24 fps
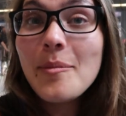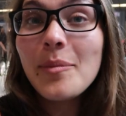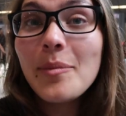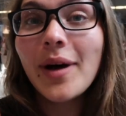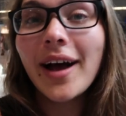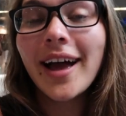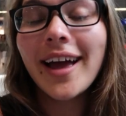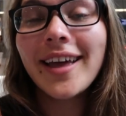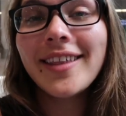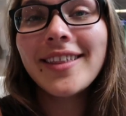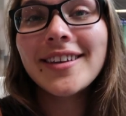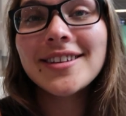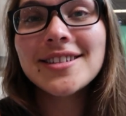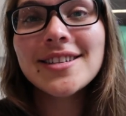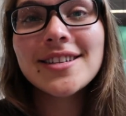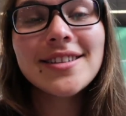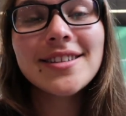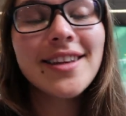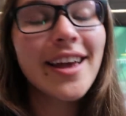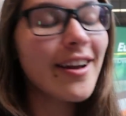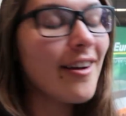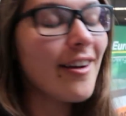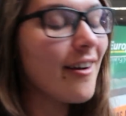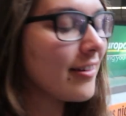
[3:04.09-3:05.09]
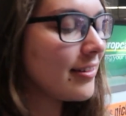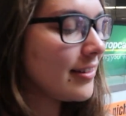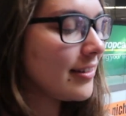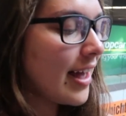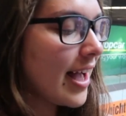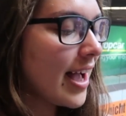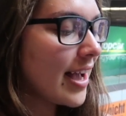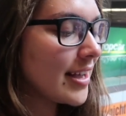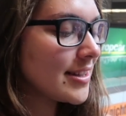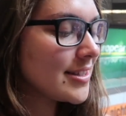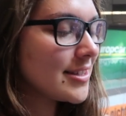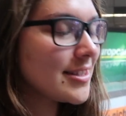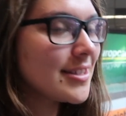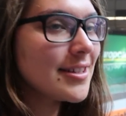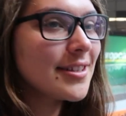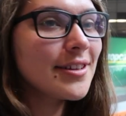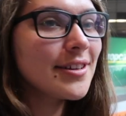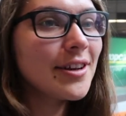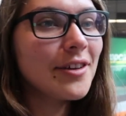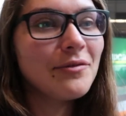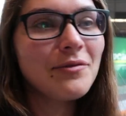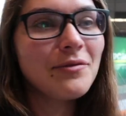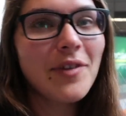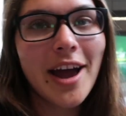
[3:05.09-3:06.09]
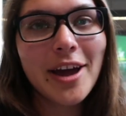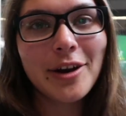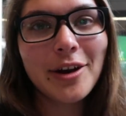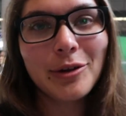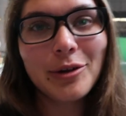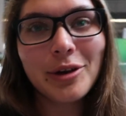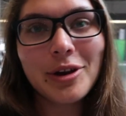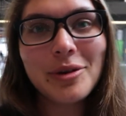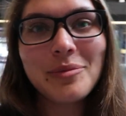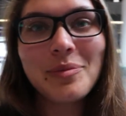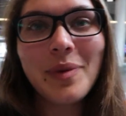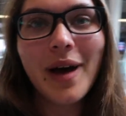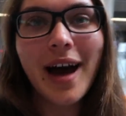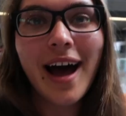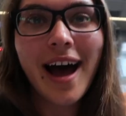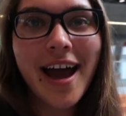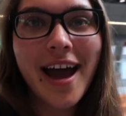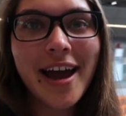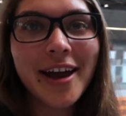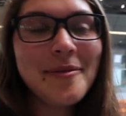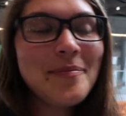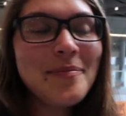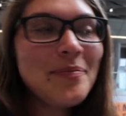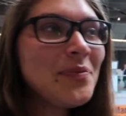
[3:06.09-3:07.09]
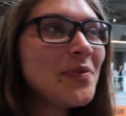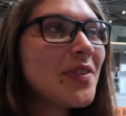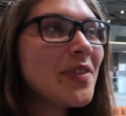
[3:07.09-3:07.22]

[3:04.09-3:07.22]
but this is like our last final goodbye.